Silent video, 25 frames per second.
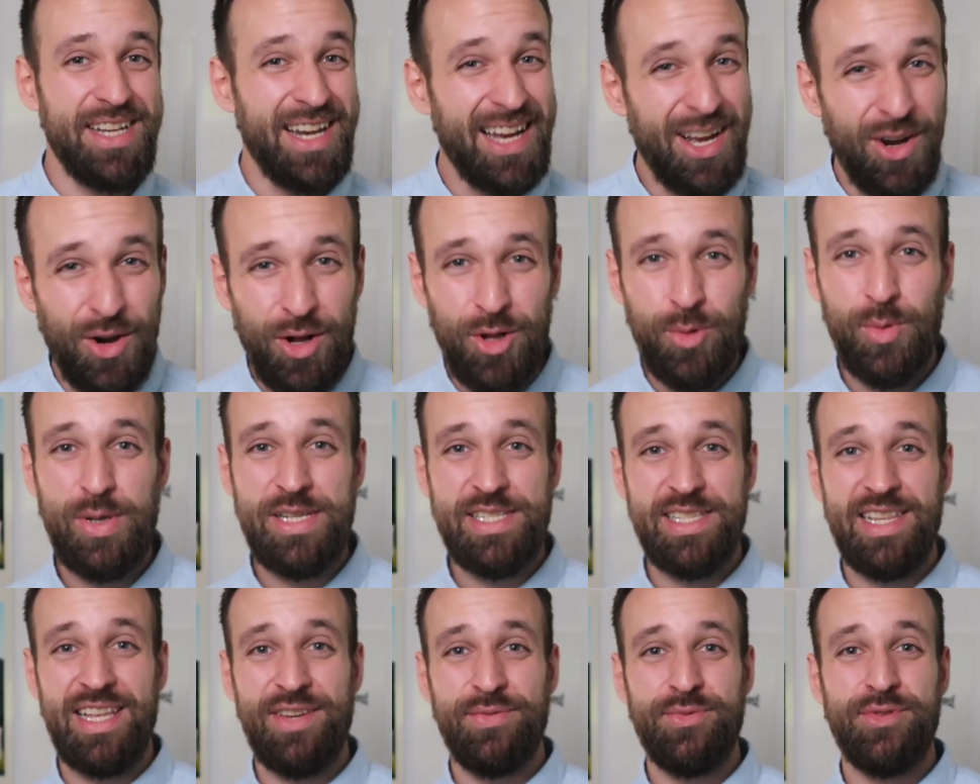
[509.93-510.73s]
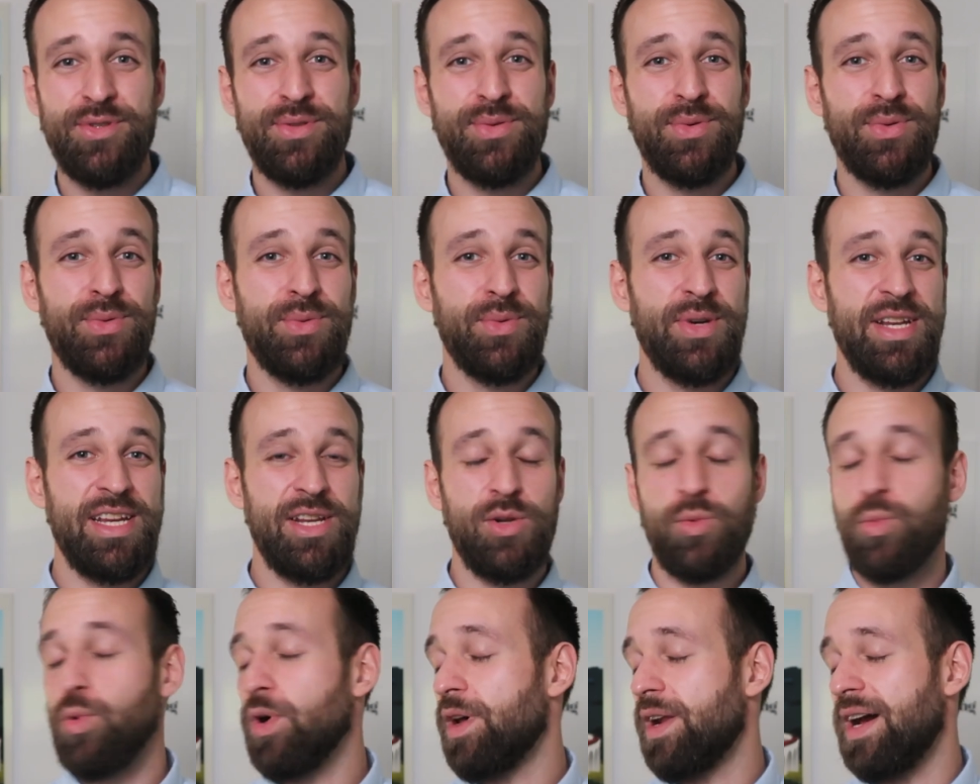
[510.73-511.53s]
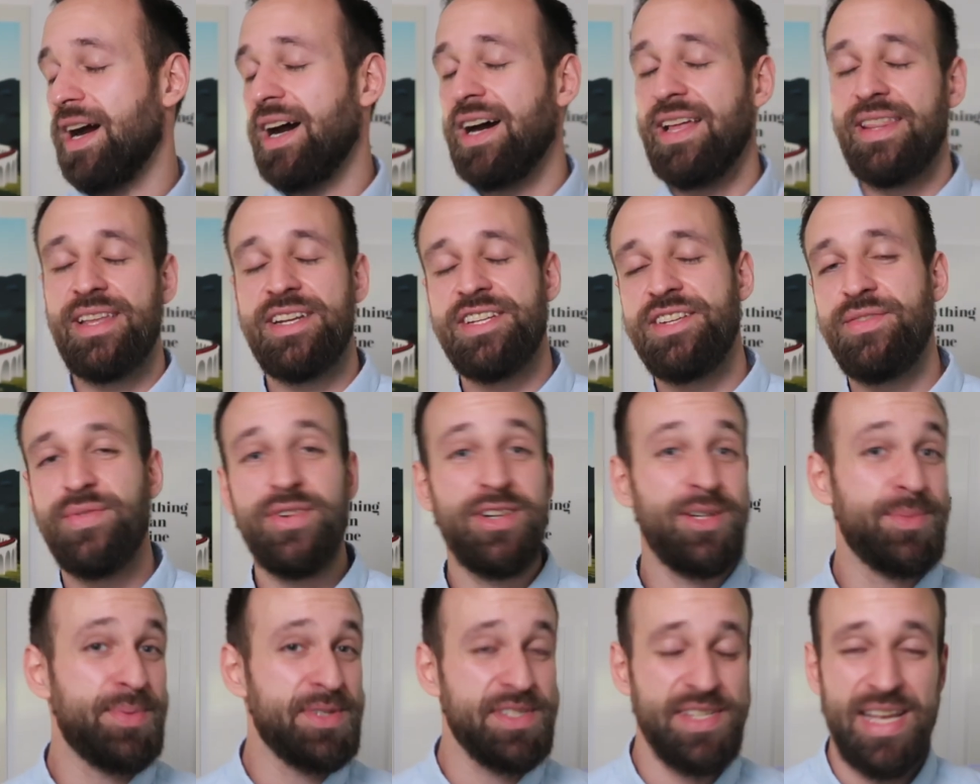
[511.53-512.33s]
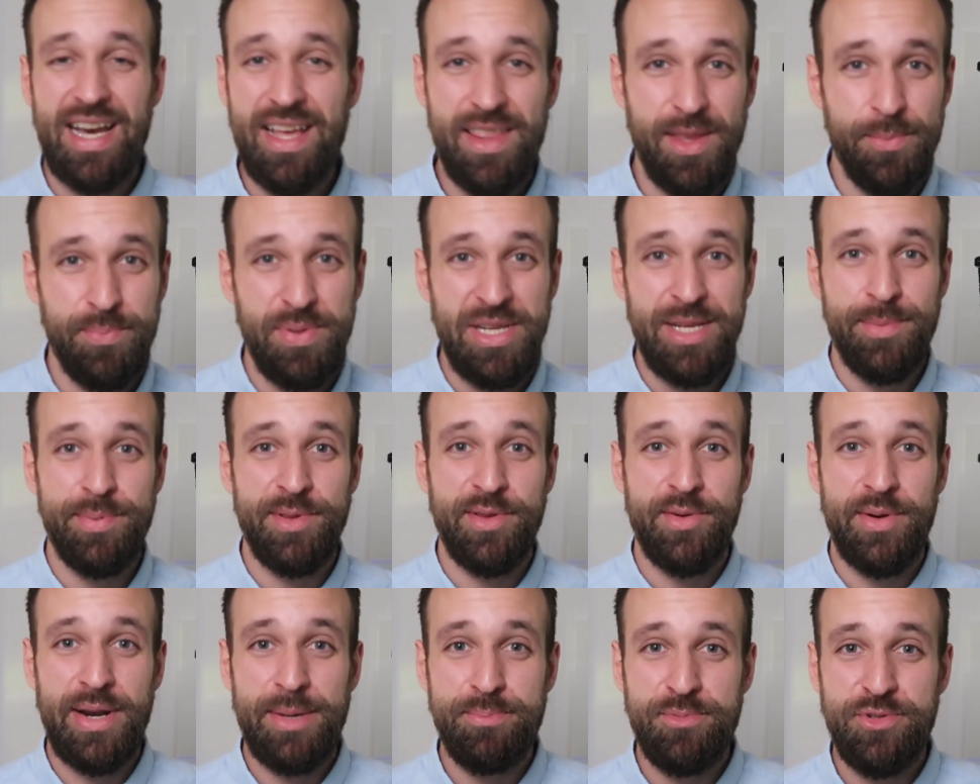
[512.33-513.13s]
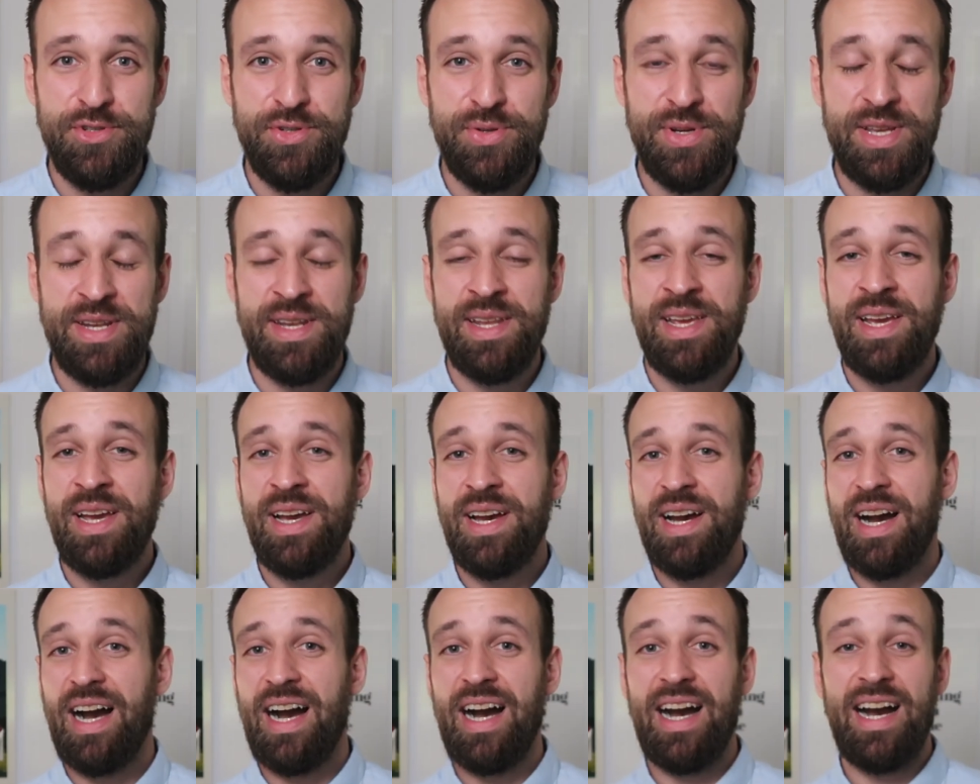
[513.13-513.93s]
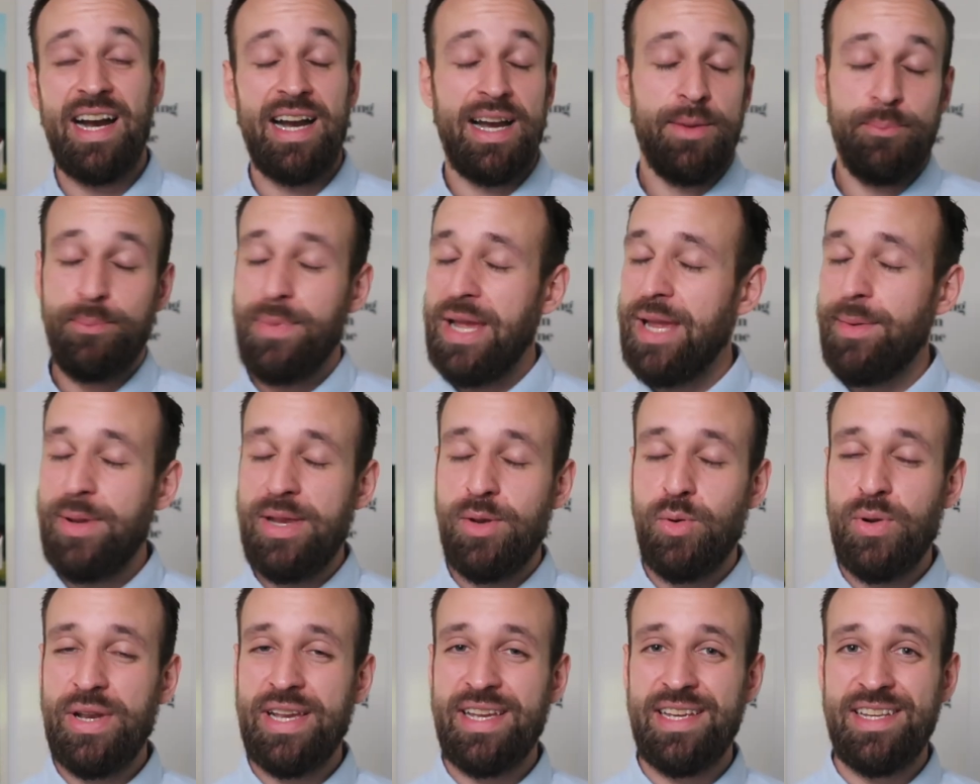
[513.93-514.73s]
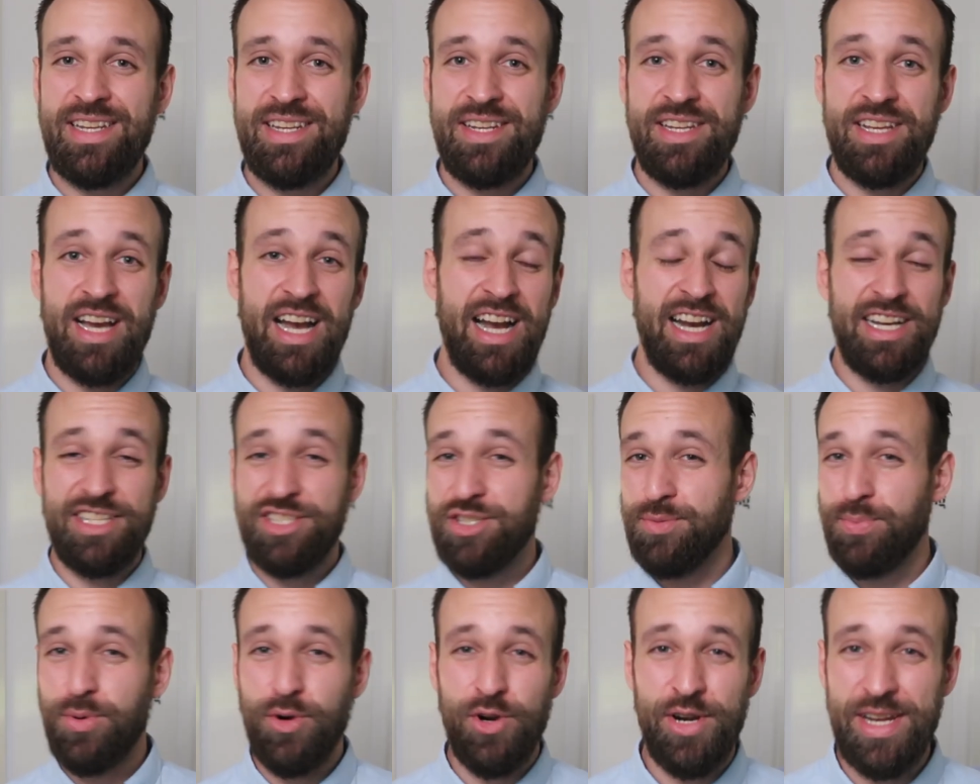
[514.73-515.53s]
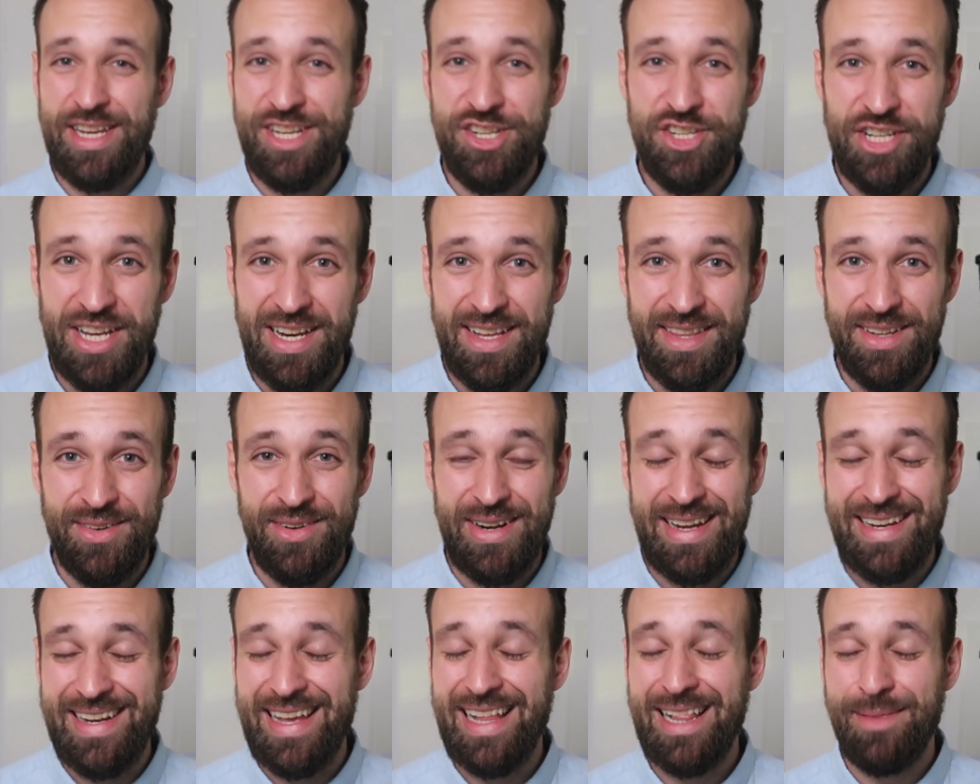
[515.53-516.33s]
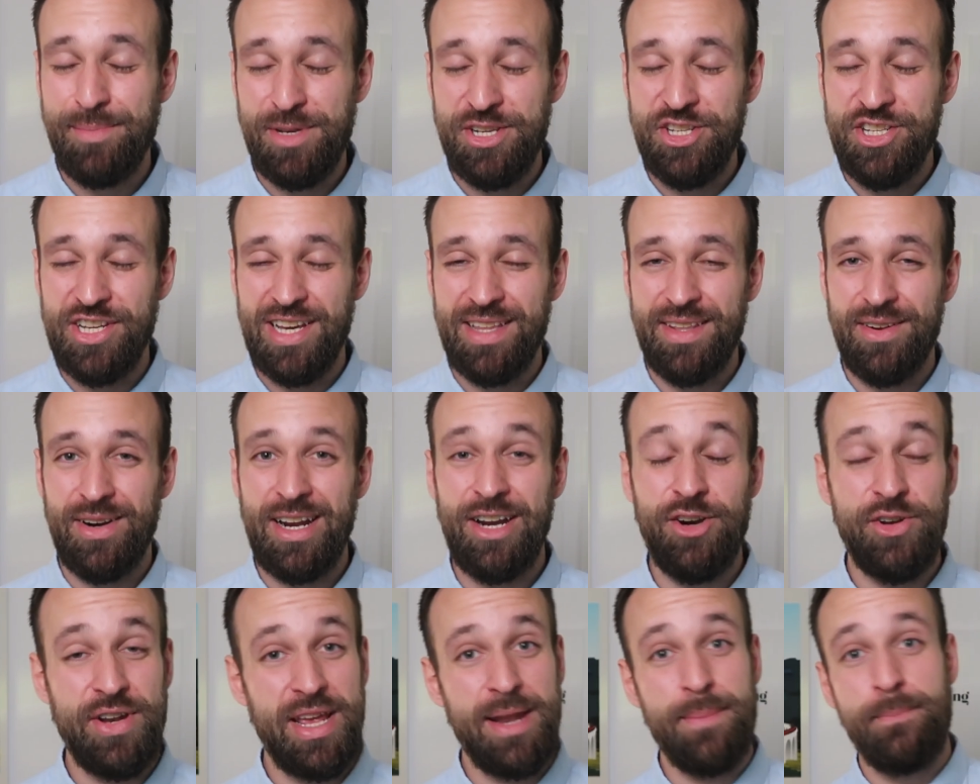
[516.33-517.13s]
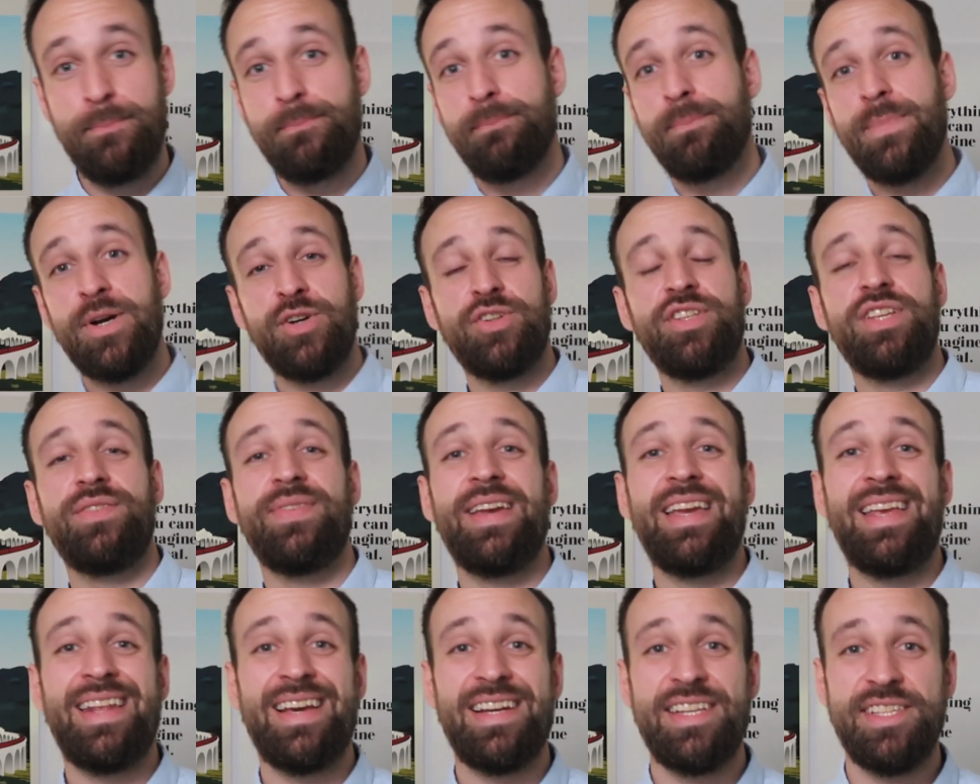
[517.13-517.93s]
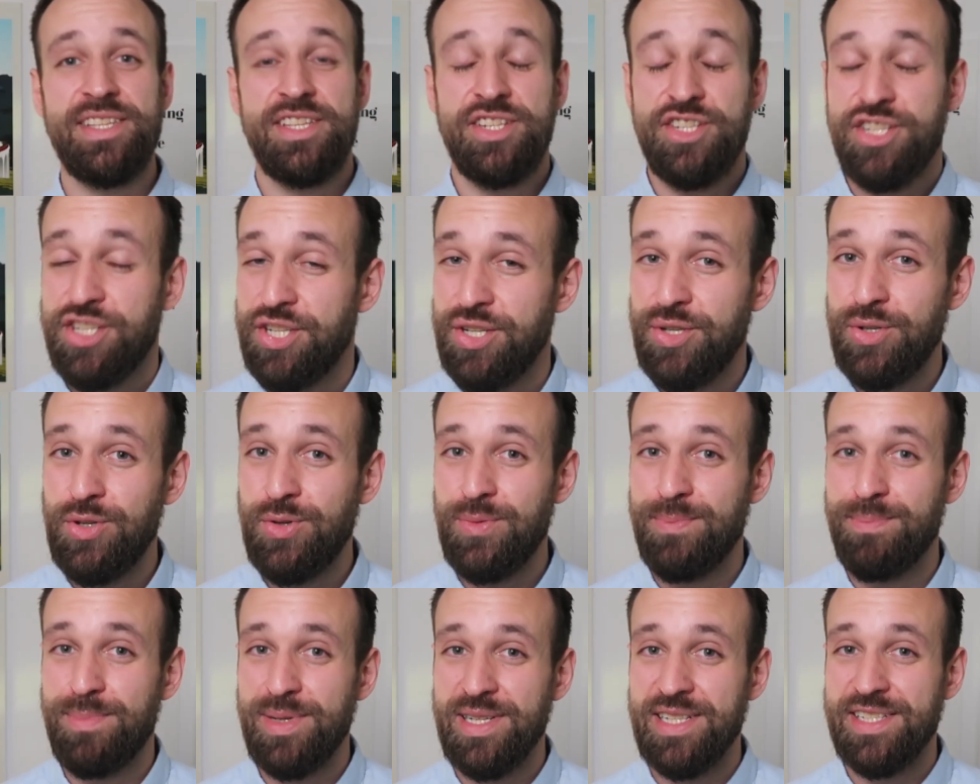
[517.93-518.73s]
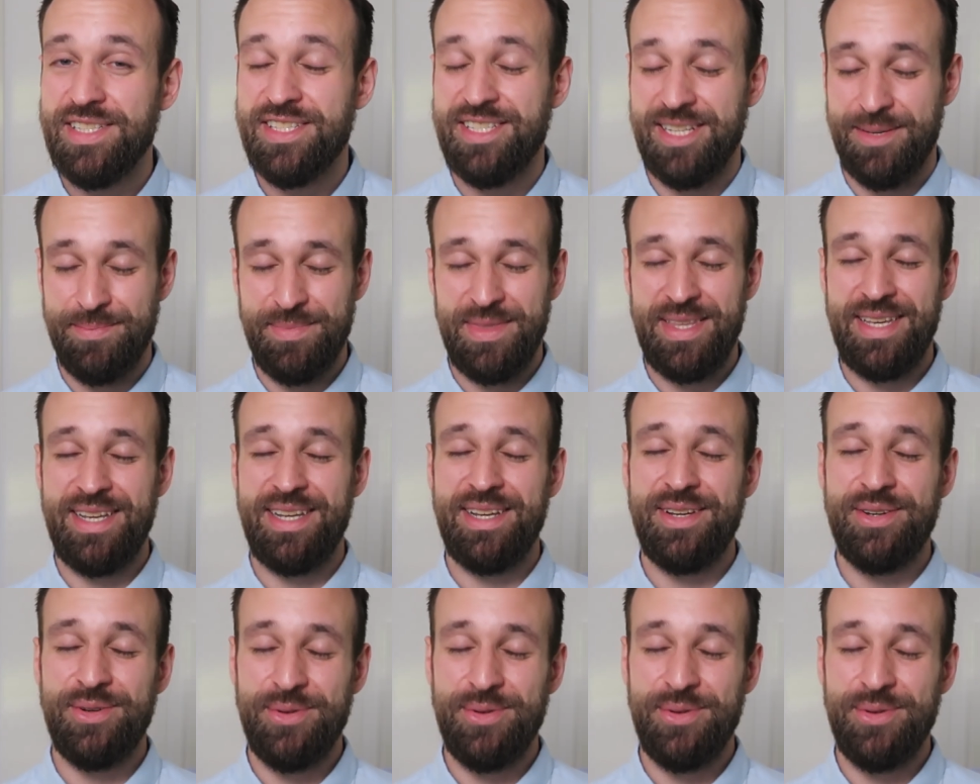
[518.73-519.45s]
I always love to read what other developers, other people are up to and uh, maybe we can uh, support each other and help each other out and motivate us to build something